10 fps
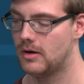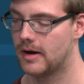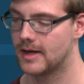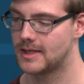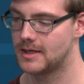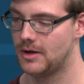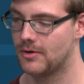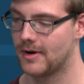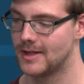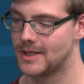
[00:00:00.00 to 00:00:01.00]
I guess
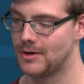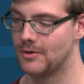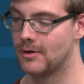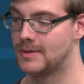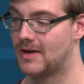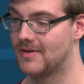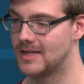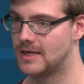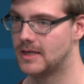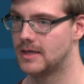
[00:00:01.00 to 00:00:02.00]
Ukrainian student groups have
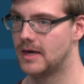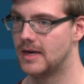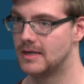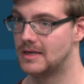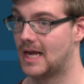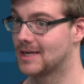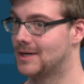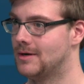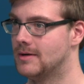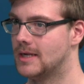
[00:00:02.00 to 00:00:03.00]
existed in
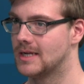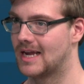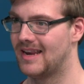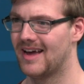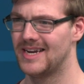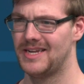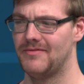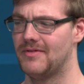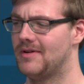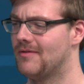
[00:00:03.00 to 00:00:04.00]
Saskatoon since
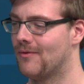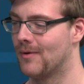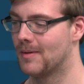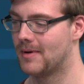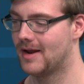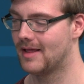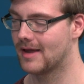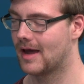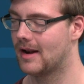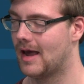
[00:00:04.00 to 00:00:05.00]
1954, but
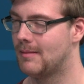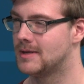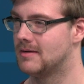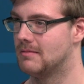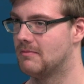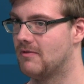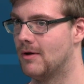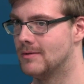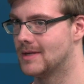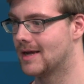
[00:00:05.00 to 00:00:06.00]
it ebbs and
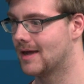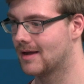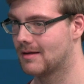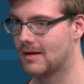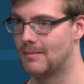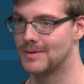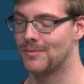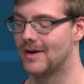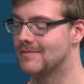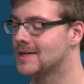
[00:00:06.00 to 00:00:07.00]
flows, it comes in
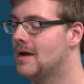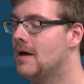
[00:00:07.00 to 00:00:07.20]
waves.